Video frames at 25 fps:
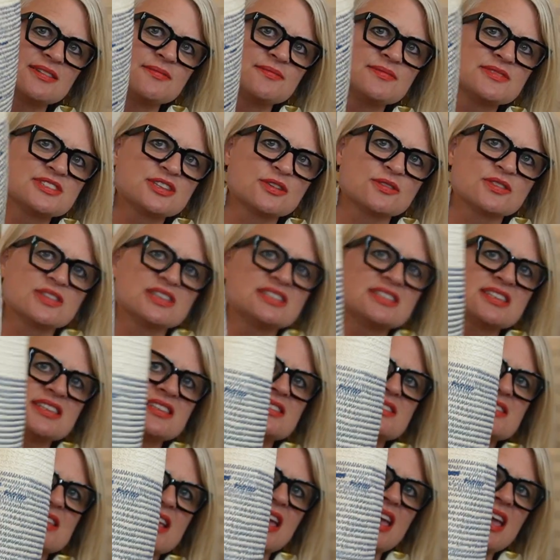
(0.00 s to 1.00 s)
So this
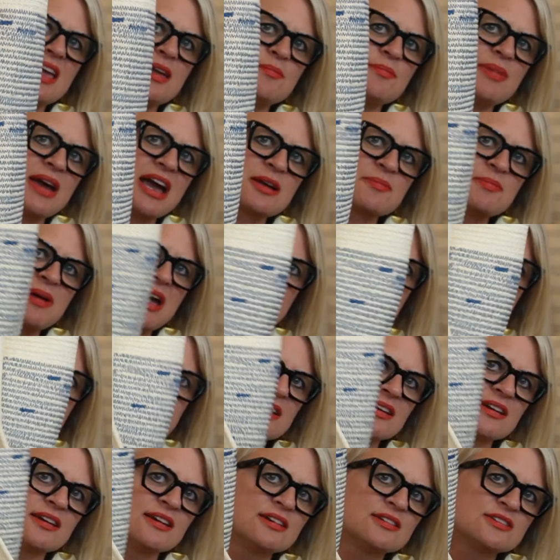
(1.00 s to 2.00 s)
is a backpack
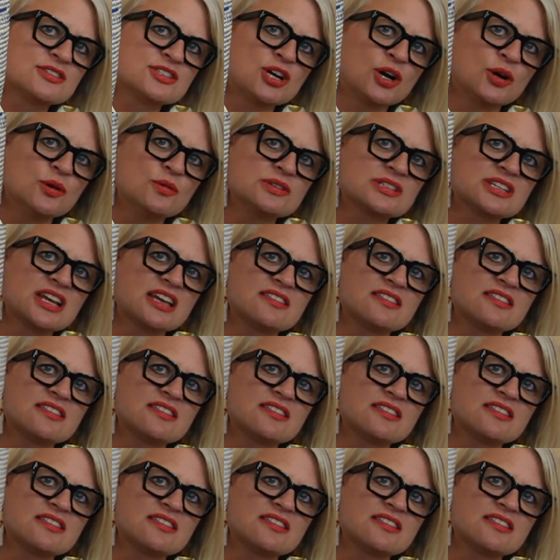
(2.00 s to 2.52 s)
tote.